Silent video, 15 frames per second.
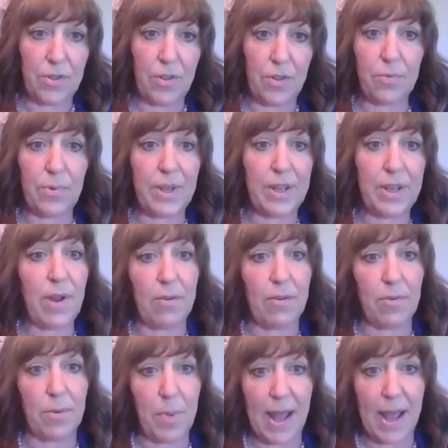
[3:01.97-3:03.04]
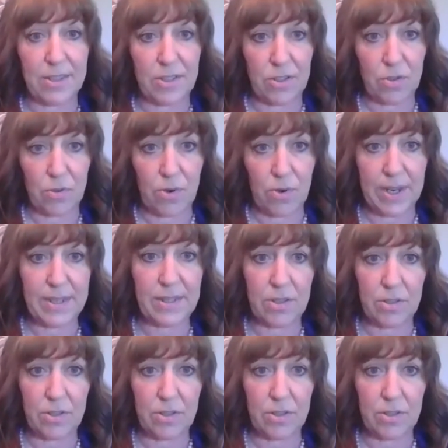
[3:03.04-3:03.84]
the 3 credit repositories.